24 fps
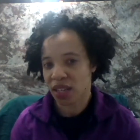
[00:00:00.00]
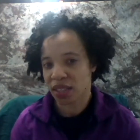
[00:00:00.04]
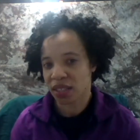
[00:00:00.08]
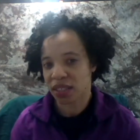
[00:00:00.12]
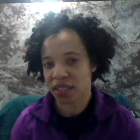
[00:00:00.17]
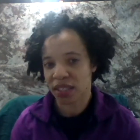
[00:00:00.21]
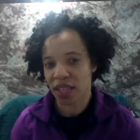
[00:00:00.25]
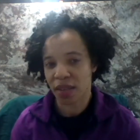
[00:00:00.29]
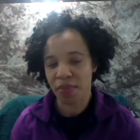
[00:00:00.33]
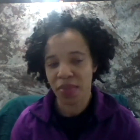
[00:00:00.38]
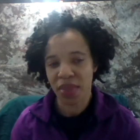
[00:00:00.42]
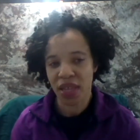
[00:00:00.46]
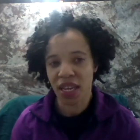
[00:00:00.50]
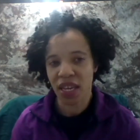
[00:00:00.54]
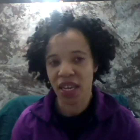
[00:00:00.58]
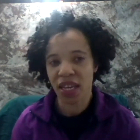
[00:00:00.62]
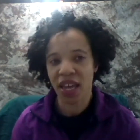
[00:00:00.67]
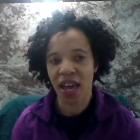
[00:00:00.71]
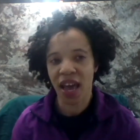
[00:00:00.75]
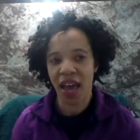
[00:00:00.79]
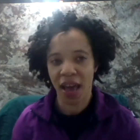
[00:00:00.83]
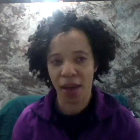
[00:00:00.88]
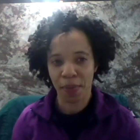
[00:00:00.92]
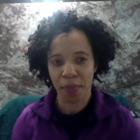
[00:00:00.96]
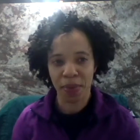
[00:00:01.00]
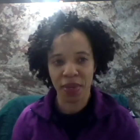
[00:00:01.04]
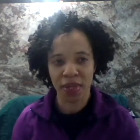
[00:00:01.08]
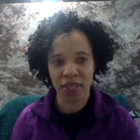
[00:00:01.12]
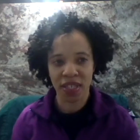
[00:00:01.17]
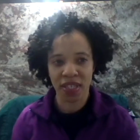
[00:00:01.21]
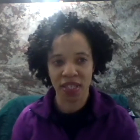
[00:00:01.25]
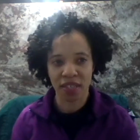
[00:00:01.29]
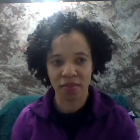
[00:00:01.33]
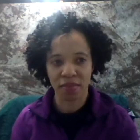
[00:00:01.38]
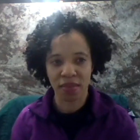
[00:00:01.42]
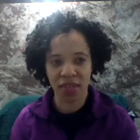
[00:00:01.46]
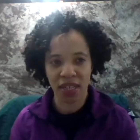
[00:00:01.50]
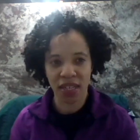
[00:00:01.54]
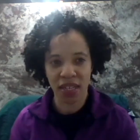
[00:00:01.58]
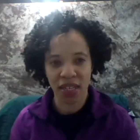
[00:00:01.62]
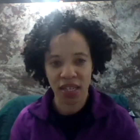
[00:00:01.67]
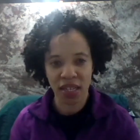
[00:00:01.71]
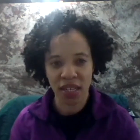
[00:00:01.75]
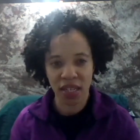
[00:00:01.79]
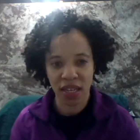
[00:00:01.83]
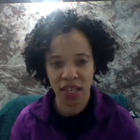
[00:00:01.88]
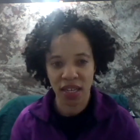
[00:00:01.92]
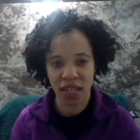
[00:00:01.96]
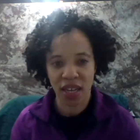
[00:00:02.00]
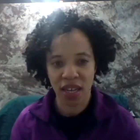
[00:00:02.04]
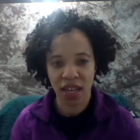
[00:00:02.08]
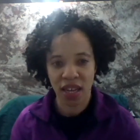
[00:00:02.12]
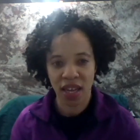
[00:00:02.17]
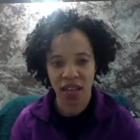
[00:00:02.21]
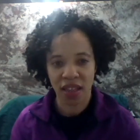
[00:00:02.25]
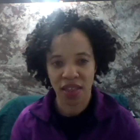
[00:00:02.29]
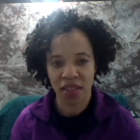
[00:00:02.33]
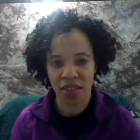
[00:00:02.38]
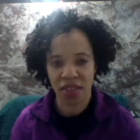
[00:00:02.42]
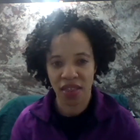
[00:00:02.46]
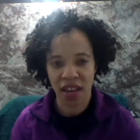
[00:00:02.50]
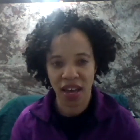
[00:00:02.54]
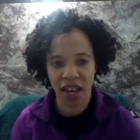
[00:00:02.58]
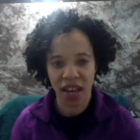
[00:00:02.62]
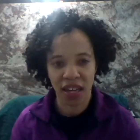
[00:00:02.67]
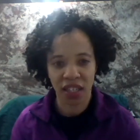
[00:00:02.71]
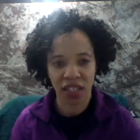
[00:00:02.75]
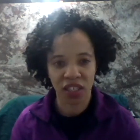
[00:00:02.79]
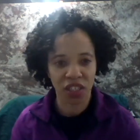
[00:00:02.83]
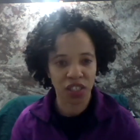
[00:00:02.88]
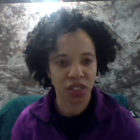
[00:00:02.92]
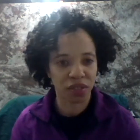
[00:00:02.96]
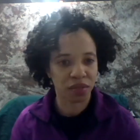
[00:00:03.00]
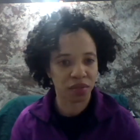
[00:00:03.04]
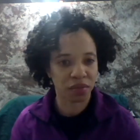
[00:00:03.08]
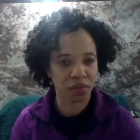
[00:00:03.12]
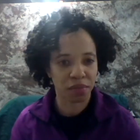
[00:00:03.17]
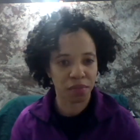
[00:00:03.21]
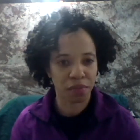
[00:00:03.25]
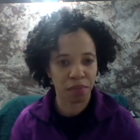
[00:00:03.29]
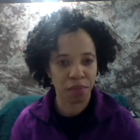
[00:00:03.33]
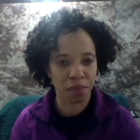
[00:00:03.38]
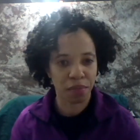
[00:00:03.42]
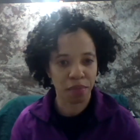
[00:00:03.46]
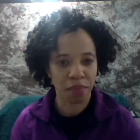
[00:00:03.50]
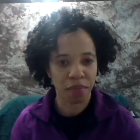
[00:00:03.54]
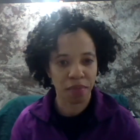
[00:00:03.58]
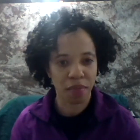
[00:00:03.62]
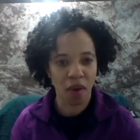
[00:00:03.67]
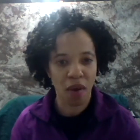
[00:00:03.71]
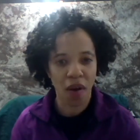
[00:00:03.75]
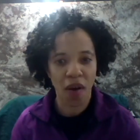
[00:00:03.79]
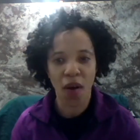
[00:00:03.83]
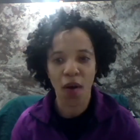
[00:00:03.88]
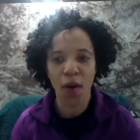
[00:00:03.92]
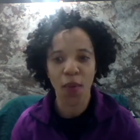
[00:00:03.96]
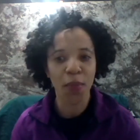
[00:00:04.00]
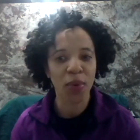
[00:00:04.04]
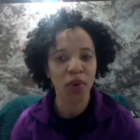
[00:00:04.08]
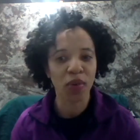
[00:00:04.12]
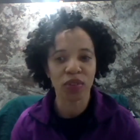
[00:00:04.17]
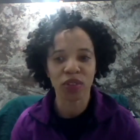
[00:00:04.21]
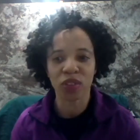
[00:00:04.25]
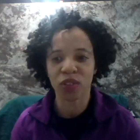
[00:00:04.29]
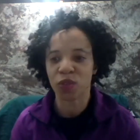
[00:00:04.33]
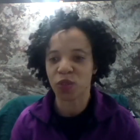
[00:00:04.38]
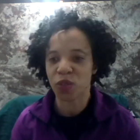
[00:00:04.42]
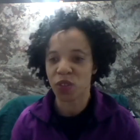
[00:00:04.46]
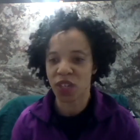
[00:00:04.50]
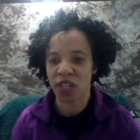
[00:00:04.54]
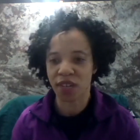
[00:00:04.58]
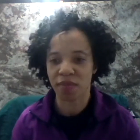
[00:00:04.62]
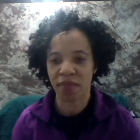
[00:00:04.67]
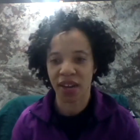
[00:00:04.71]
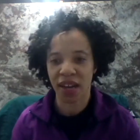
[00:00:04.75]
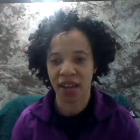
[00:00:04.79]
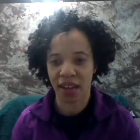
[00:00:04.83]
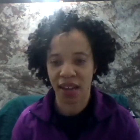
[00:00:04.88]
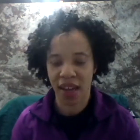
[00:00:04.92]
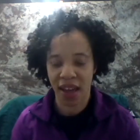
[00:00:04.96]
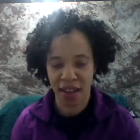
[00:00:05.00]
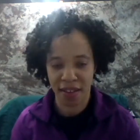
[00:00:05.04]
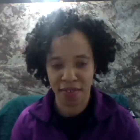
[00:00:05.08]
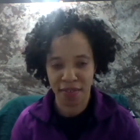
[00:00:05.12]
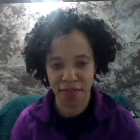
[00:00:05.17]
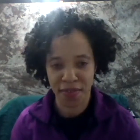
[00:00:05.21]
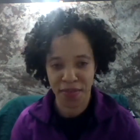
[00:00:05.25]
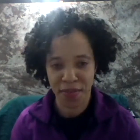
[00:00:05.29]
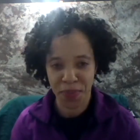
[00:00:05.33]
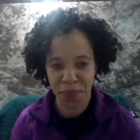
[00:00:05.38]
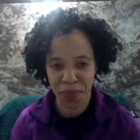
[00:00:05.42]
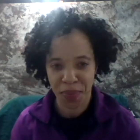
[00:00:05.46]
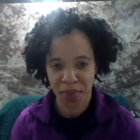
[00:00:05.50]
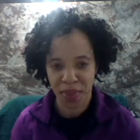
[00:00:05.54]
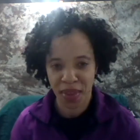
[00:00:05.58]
something happened to me that almost ruined my life.